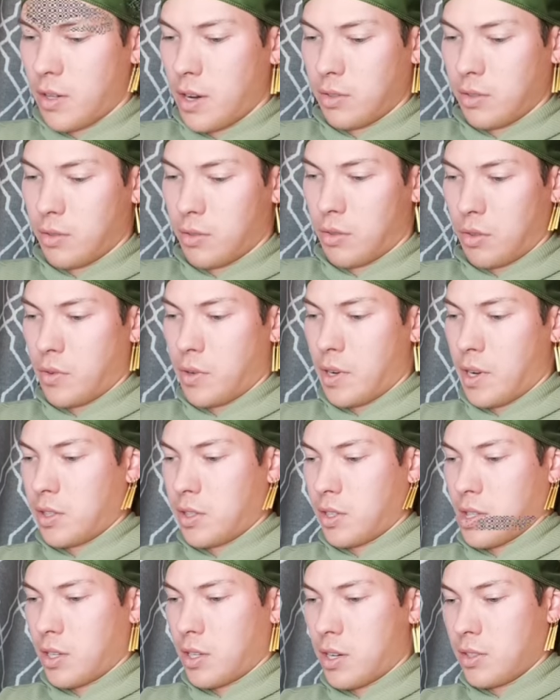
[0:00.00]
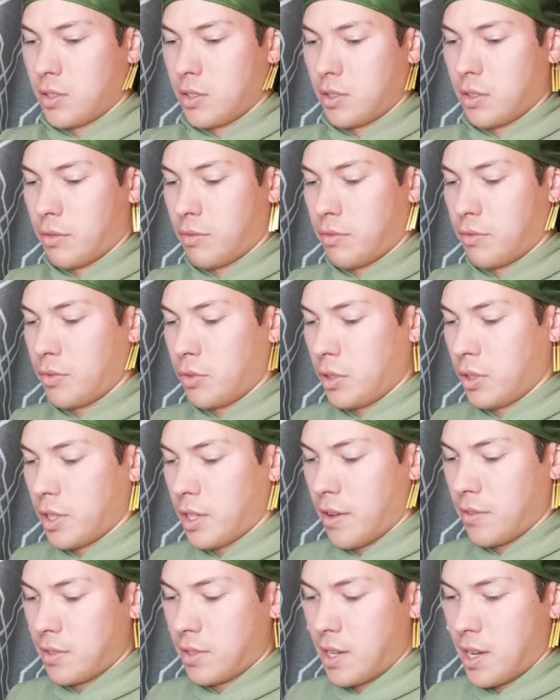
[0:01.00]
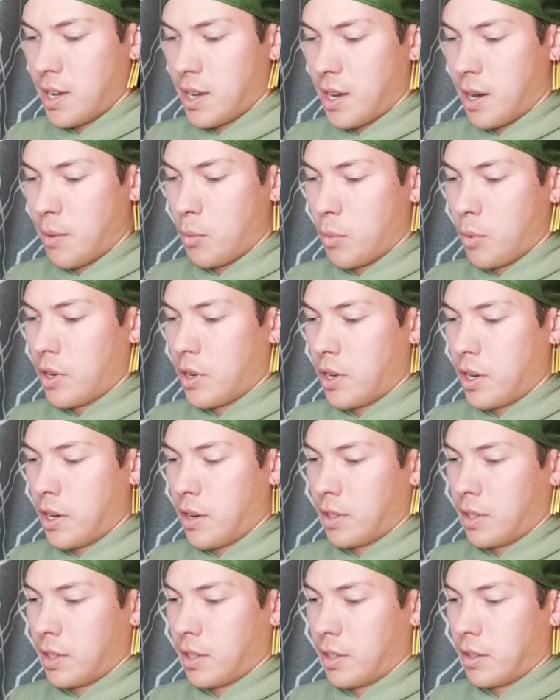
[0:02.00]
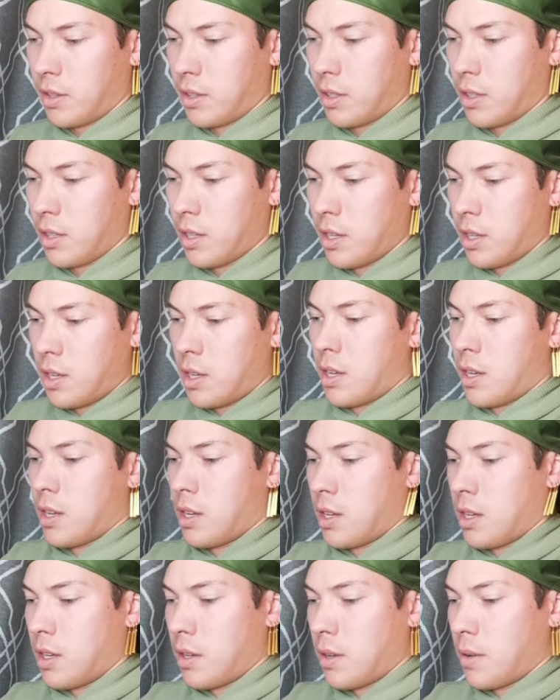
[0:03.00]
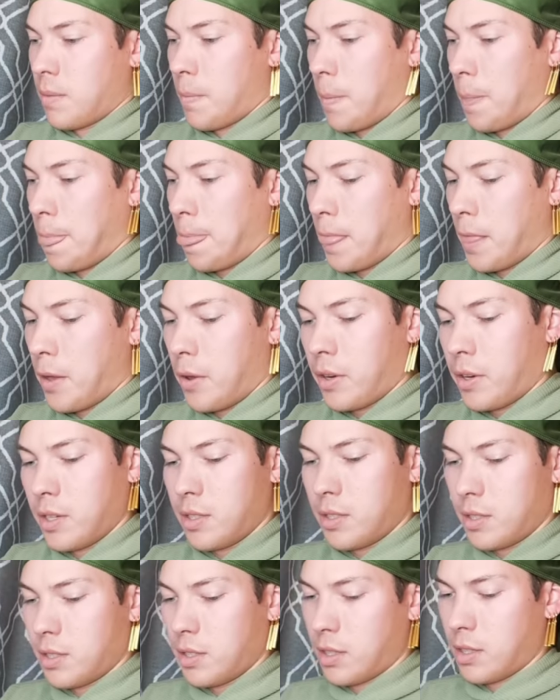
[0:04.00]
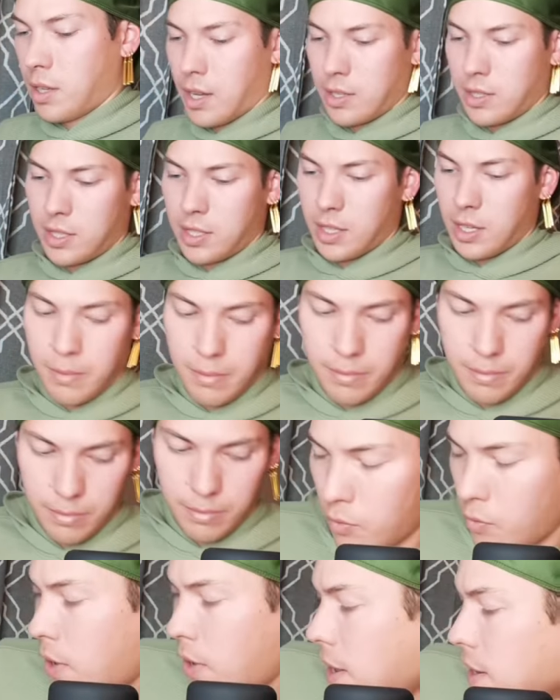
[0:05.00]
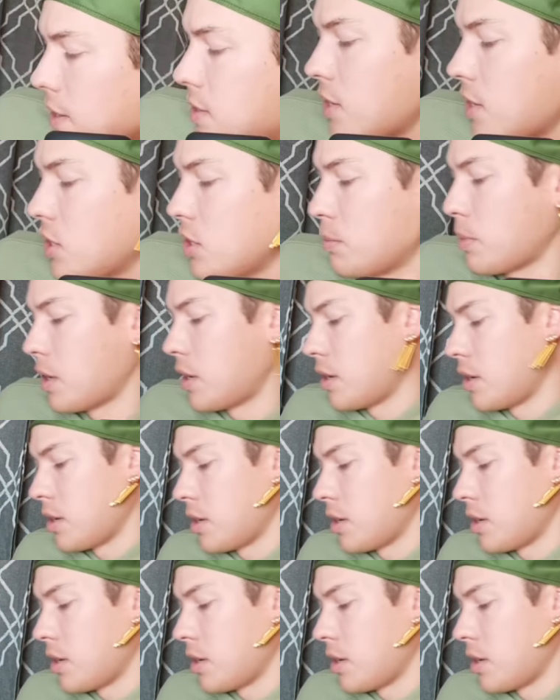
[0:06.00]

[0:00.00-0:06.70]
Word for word: Alright, so three SRs, the full left side. I'm wondering if the no, cause I guess some right sides are